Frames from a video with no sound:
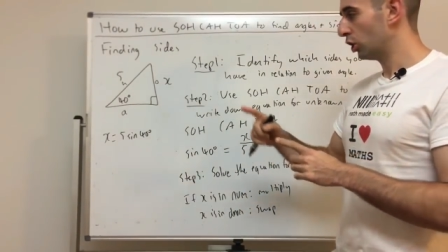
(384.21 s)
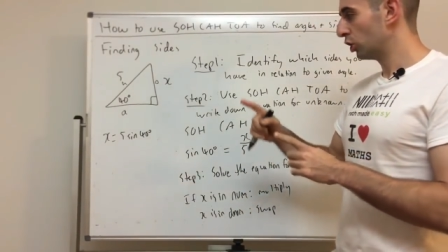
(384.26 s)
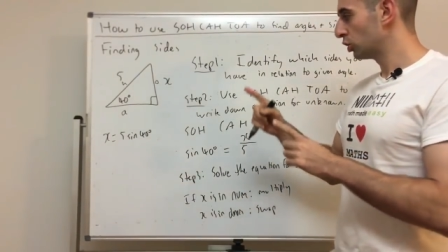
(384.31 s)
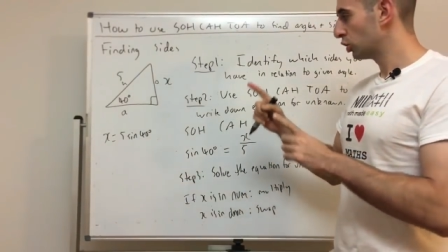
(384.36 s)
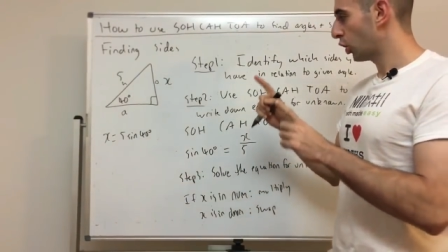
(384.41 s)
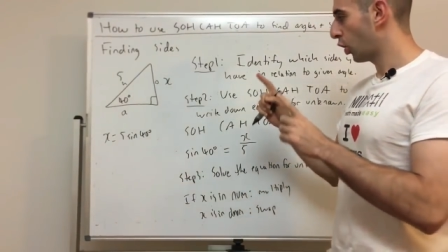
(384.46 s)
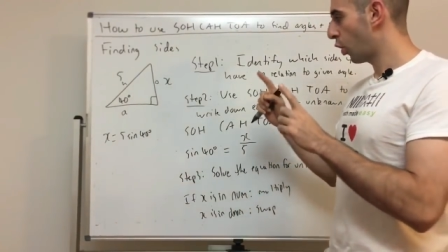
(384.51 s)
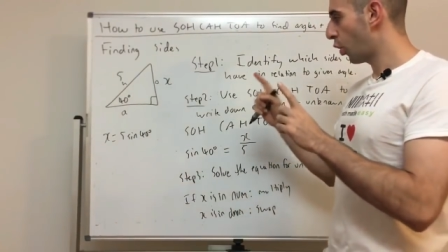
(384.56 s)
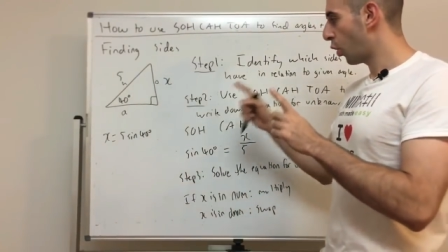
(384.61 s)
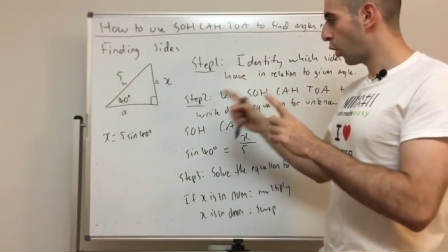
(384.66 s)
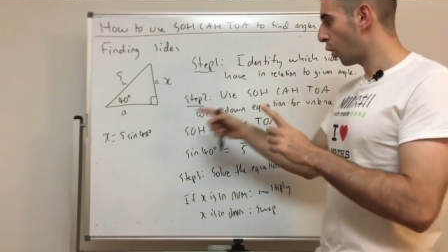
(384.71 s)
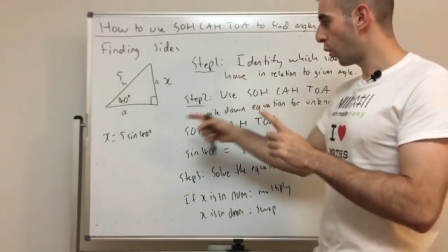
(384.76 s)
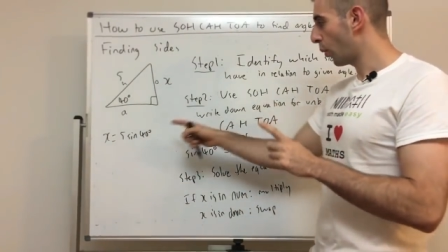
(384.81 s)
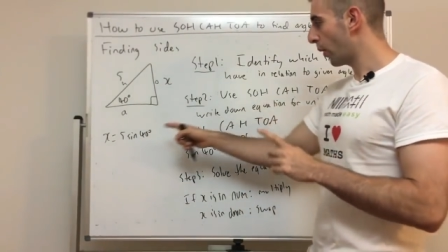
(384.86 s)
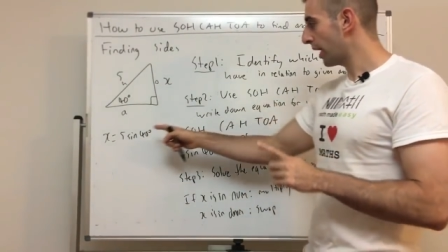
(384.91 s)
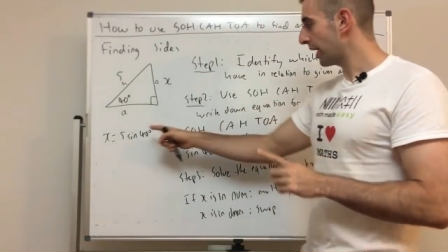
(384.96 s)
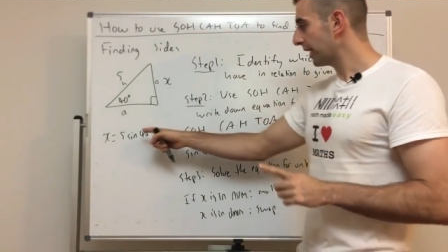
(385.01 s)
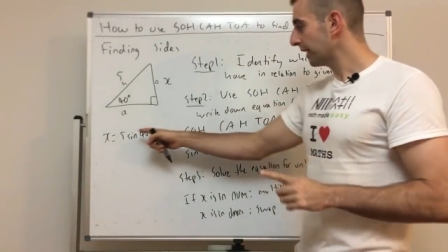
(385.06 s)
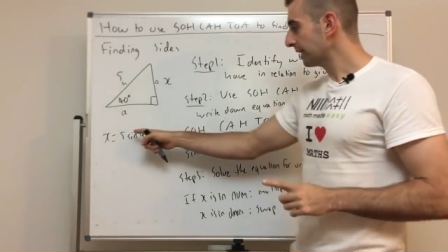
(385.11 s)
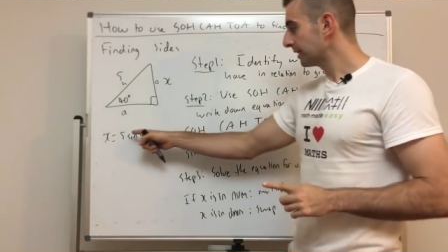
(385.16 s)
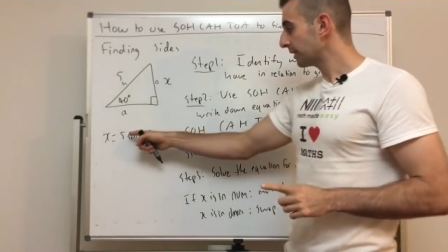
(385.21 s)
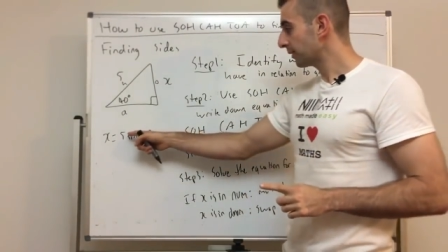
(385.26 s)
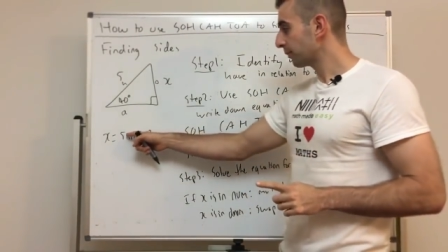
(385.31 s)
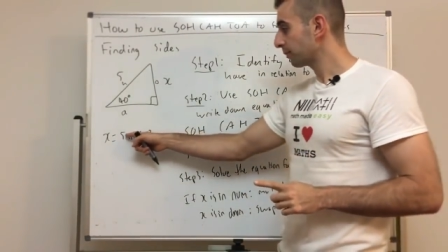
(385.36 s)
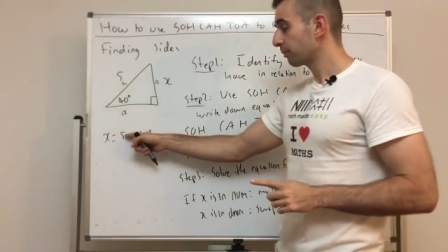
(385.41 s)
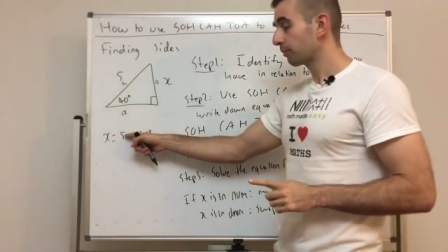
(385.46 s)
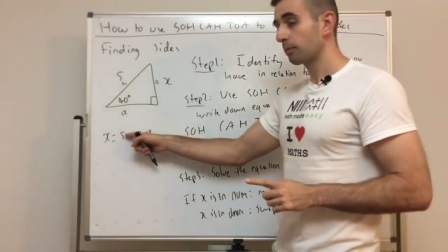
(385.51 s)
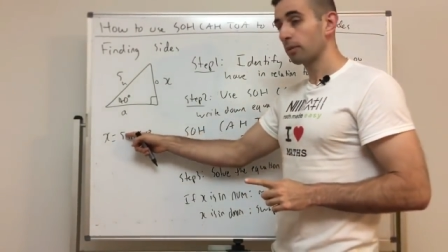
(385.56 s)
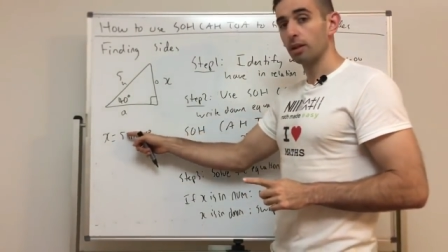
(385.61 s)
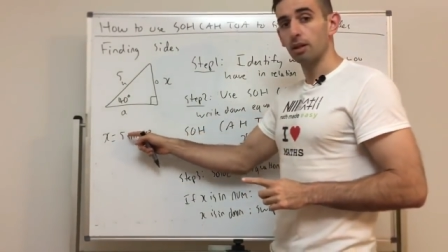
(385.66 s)
So always
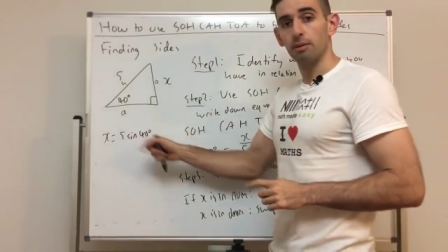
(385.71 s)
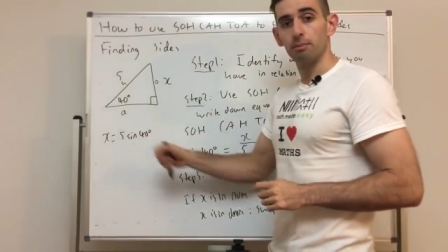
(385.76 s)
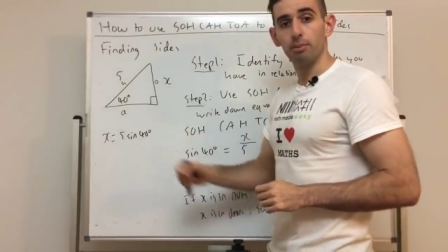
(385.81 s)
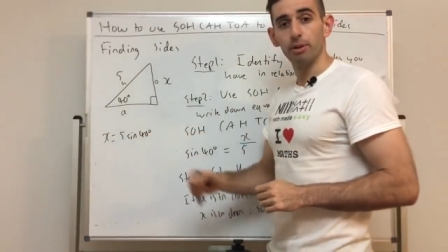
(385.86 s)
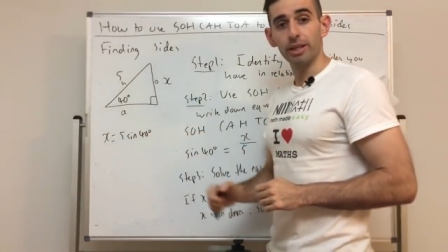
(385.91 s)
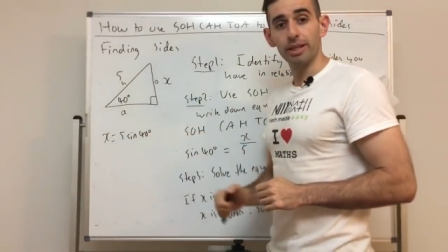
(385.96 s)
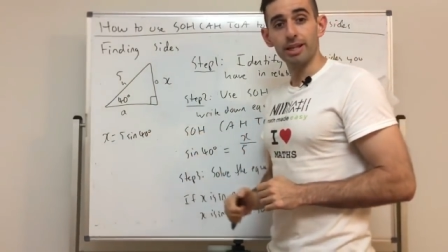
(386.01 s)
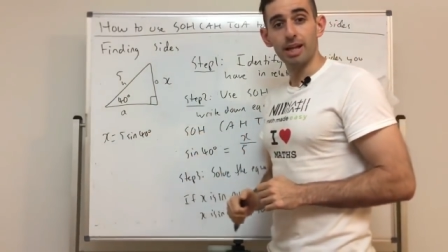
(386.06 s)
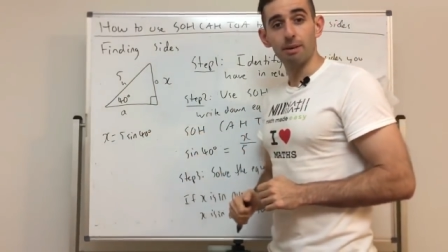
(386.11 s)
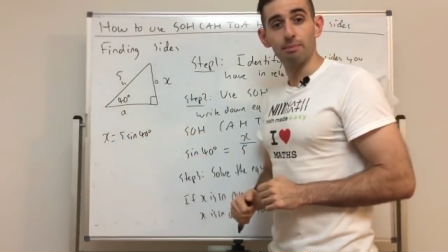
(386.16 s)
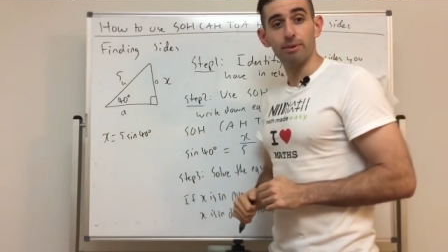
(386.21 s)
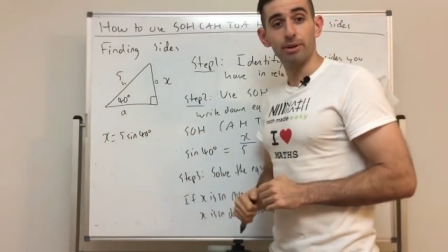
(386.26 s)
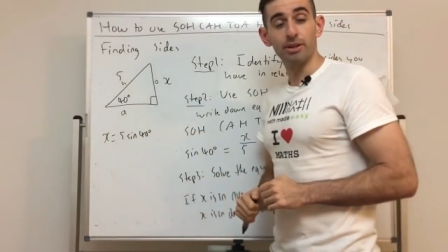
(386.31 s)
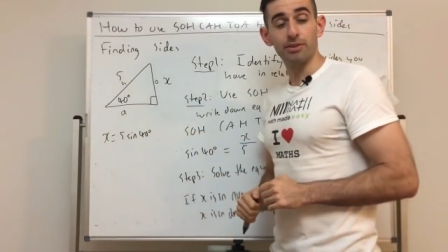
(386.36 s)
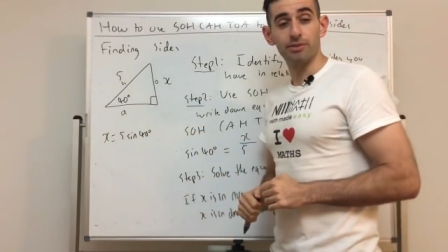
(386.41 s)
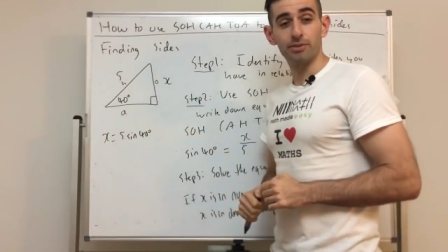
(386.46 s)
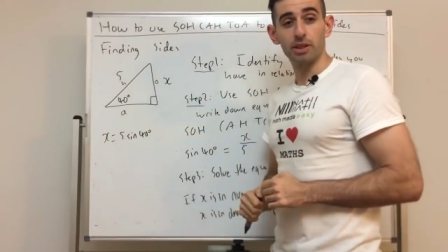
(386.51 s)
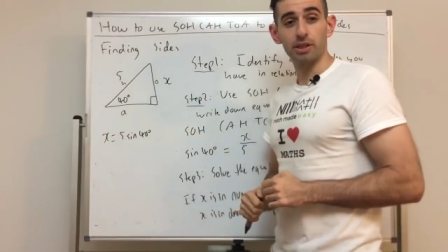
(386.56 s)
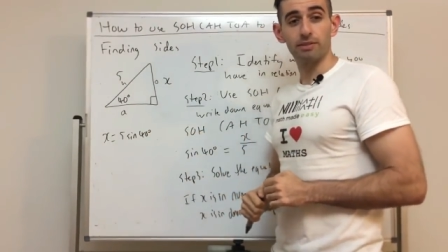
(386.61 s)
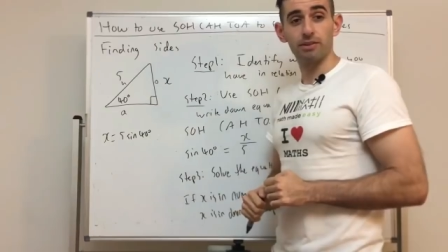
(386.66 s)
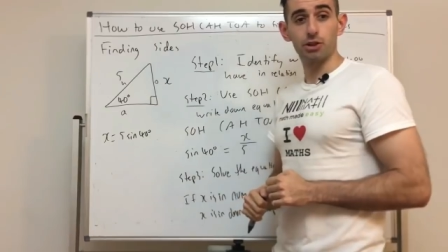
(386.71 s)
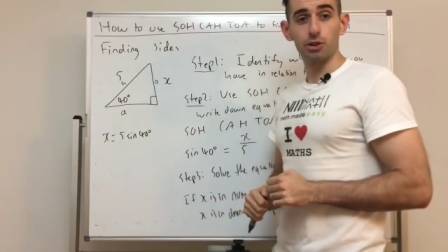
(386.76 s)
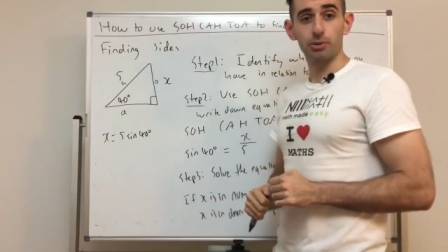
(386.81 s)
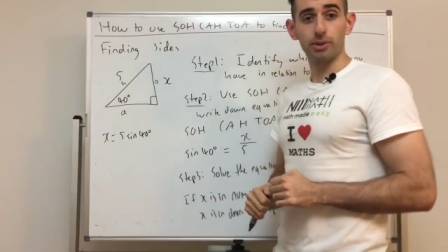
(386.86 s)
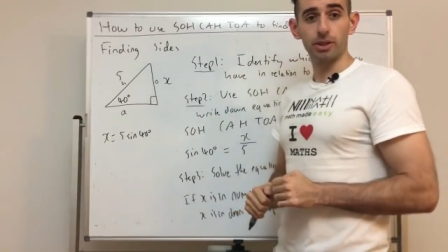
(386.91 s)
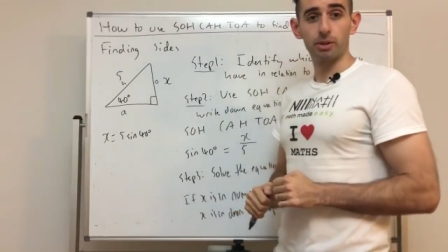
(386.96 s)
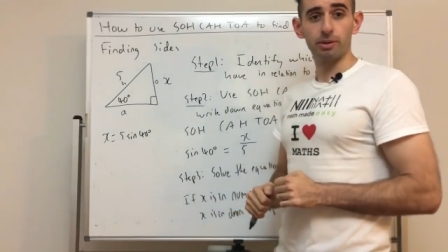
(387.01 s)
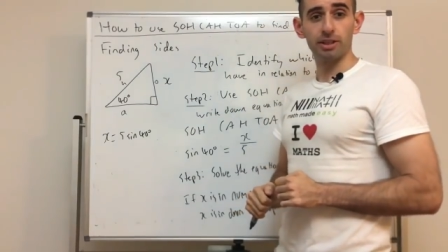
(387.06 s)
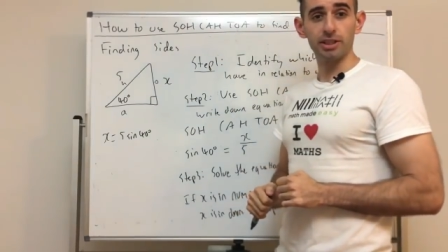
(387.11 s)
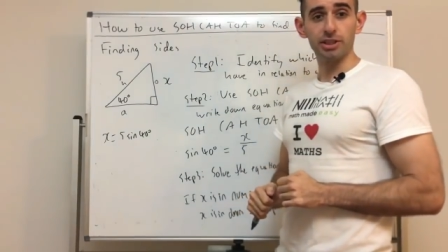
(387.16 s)
put the number in front of the
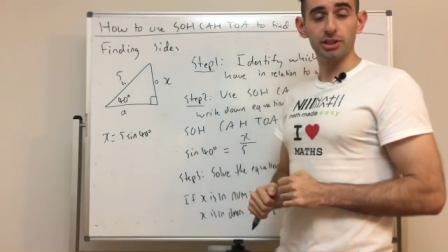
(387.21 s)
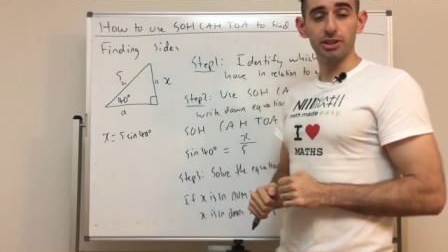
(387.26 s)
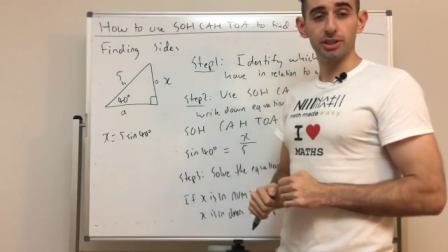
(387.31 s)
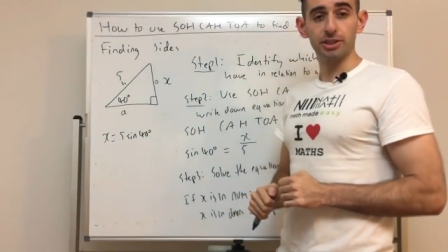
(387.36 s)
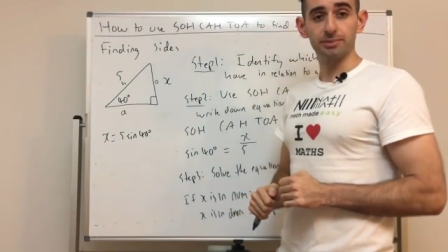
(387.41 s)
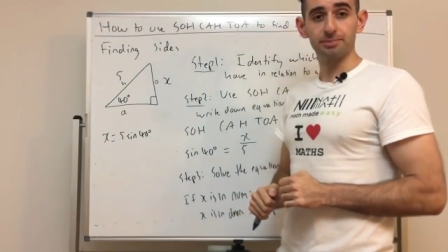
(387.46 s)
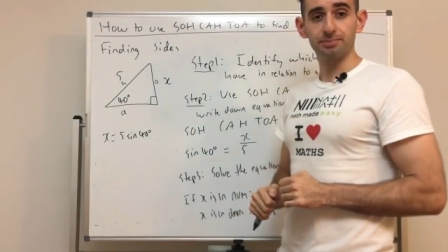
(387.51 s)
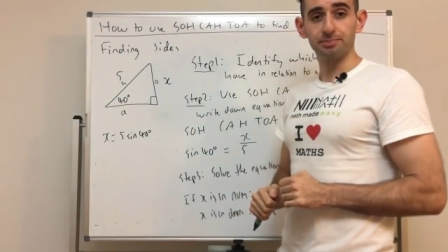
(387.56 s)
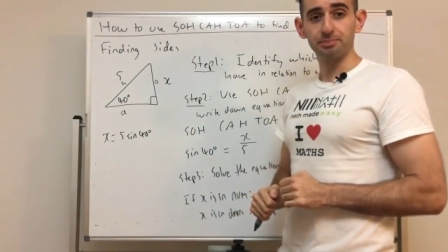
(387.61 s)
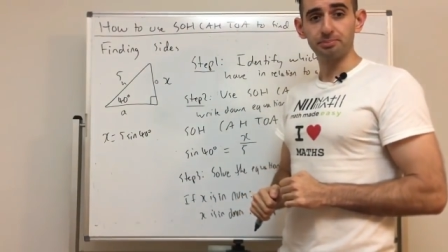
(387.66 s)
trig ratio.